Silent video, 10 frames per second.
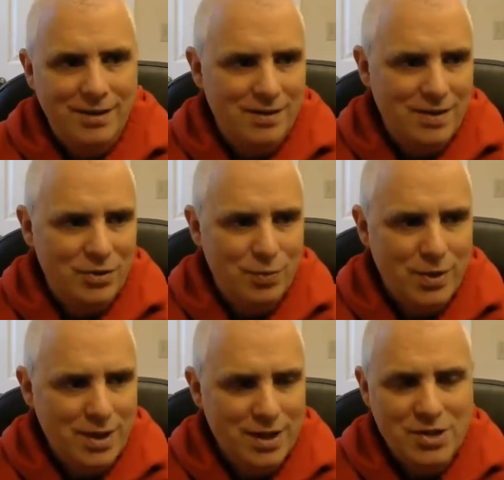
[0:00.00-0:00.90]
that this
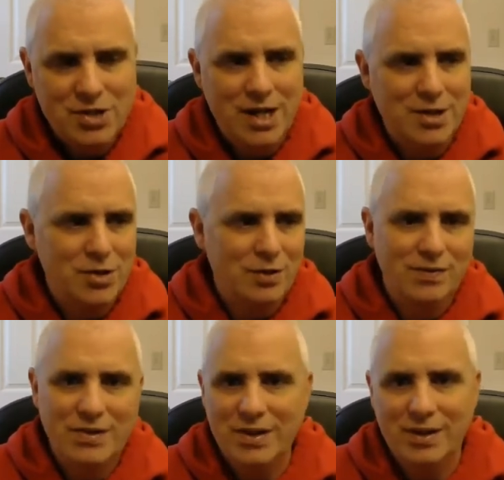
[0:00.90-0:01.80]
one can change you
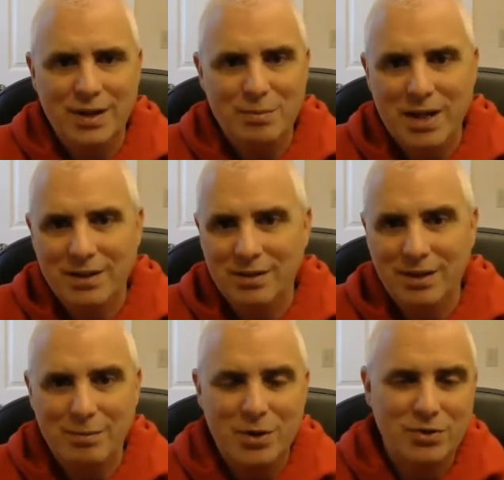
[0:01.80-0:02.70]
physically
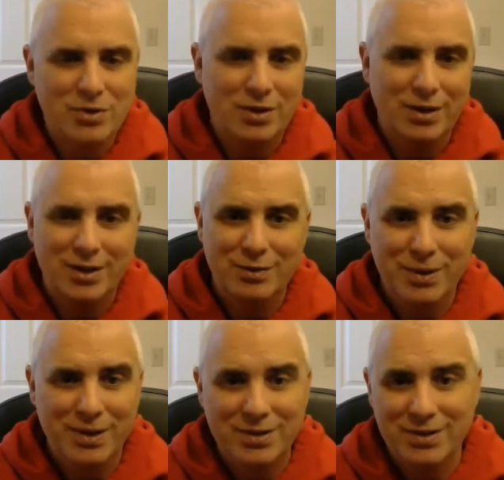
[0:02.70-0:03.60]
mentally emotionally
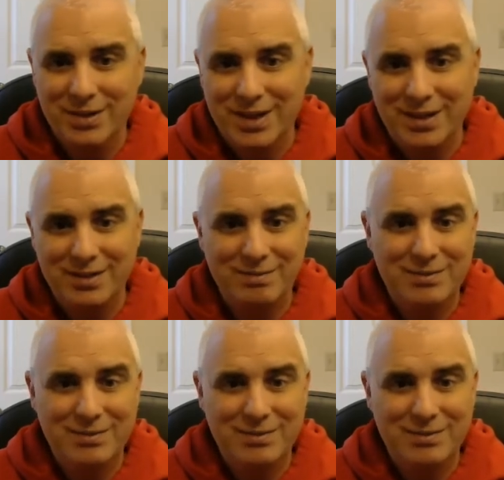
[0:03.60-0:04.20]
spiritually